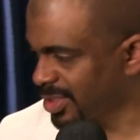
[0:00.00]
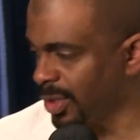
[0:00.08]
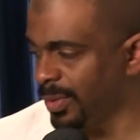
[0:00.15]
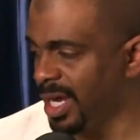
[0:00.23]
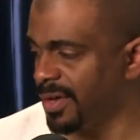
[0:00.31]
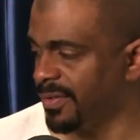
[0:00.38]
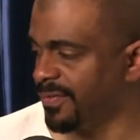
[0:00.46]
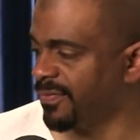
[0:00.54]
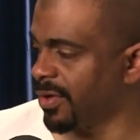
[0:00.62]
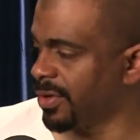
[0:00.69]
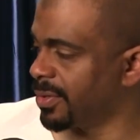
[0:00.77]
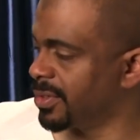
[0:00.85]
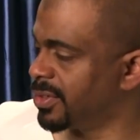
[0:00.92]
So without
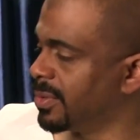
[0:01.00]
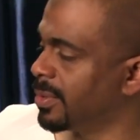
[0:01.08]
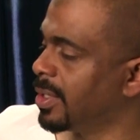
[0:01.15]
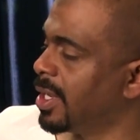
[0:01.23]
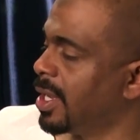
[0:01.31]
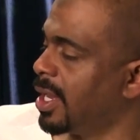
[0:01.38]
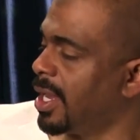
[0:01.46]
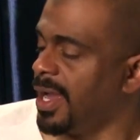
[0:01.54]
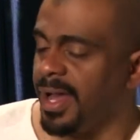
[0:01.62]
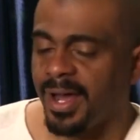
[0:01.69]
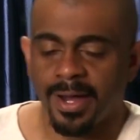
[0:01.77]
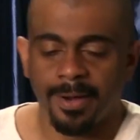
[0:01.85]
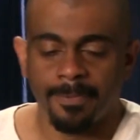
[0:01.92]
further ado,
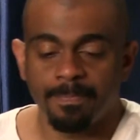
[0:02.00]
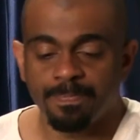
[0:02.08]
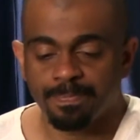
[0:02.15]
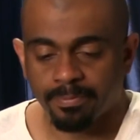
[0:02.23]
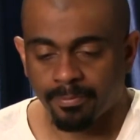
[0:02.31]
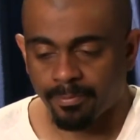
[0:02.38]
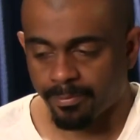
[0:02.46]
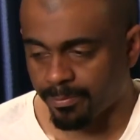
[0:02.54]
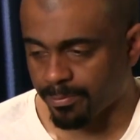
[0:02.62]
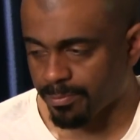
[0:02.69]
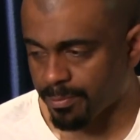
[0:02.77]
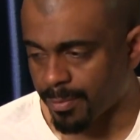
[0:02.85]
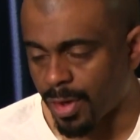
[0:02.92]
um,
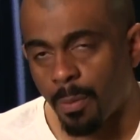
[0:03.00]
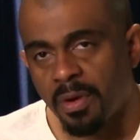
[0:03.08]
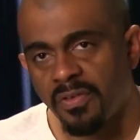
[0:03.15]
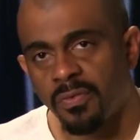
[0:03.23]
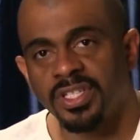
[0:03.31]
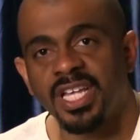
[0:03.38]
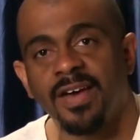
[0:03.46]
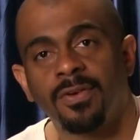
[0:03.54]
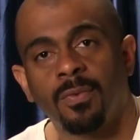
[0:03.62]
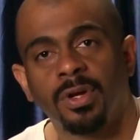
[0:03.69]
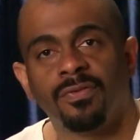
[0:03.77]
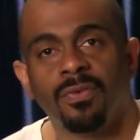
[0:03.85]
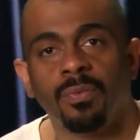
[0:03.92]
hope everyone's having
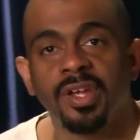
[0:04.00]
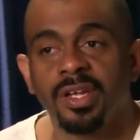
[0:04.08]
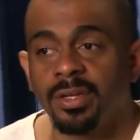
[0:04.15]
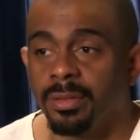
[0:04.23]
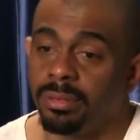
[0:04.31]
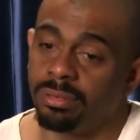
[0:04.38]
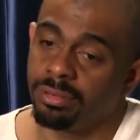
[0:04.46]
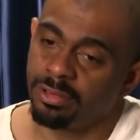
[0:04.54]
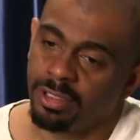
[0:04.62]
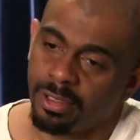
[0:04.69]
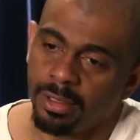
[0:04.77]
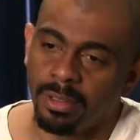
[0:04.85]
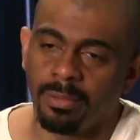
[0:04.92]
a wonderful week.
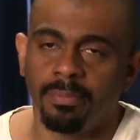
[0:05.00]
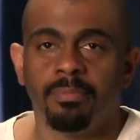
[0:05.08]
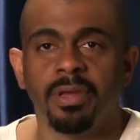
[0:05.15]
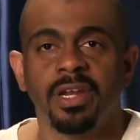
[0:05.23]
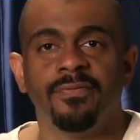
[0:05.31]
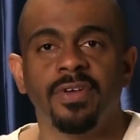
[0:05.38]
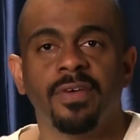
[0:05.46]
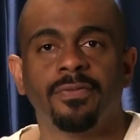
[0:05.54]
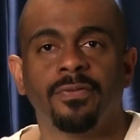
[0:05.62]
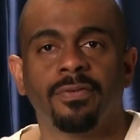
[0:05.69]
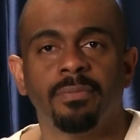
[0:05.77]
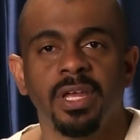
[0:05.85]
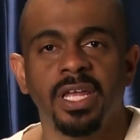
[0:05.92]
Been
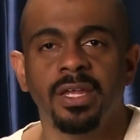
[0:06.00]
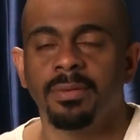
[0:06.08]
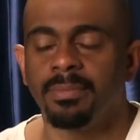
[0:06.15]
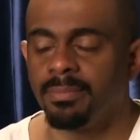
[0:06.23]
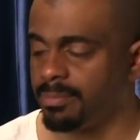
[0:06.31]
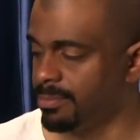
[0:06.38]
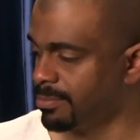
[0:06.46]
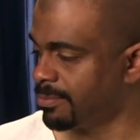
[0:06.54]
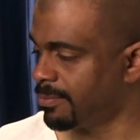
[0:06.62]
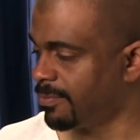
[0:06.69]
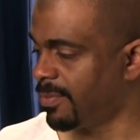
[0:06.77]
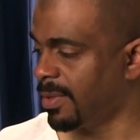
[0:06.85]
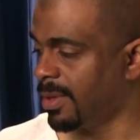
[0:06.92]
eventful for me.
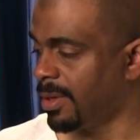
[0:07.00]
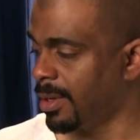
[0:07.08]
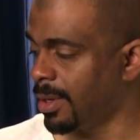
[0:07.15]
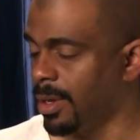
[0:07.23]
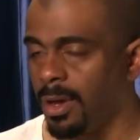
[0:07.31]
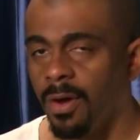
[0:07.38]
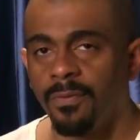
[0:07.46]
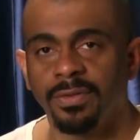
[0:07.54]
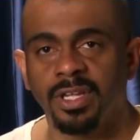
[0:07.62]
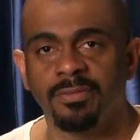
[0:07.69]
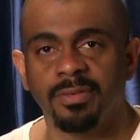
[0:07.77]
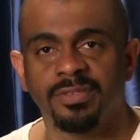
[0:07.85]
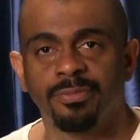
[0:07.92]

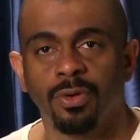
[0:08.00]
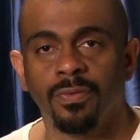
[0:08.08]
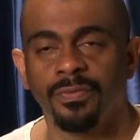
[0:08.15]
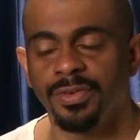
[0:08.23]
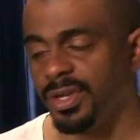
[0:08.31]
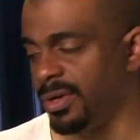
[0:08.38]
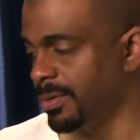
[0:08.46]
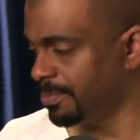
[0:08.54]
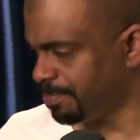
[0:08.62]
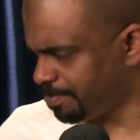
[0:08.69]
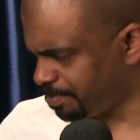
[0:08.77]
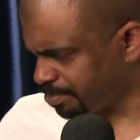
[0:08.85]
Hopefully, it's been smooth for you.